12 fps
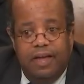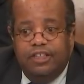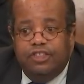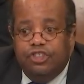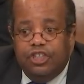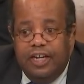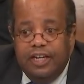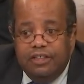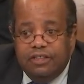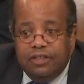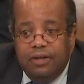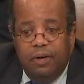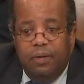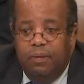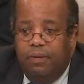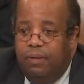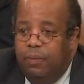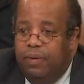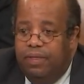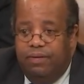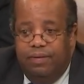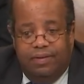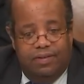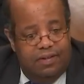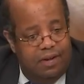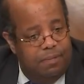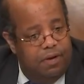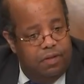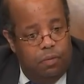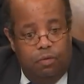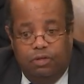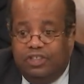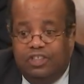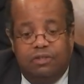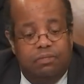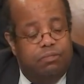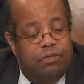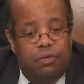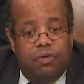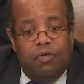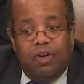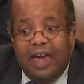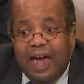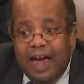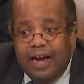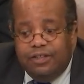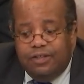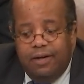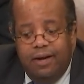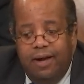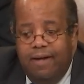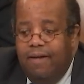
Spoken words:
exchange or whether it's some other or just cash,